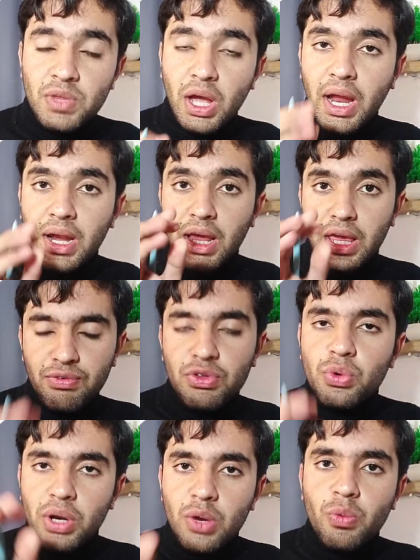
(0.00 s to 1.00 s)
And if
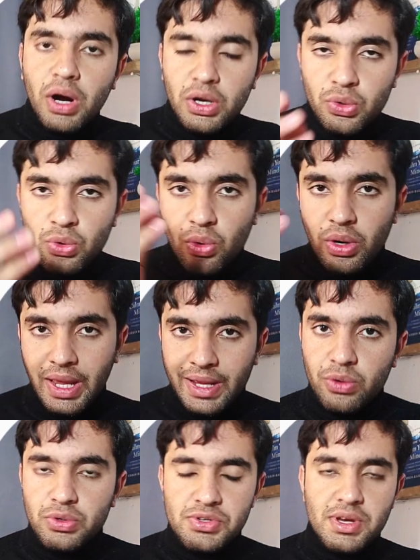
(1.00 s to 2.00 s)
you really want to know
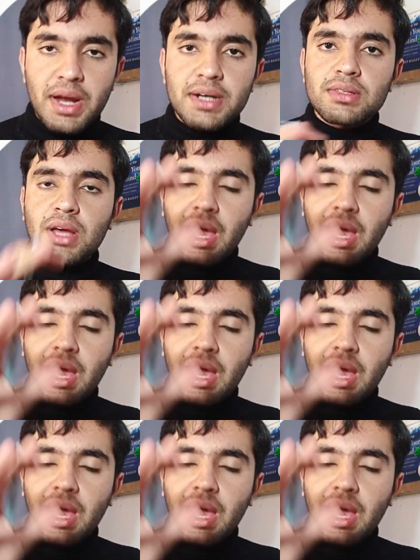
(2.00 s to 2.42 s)
like good stats,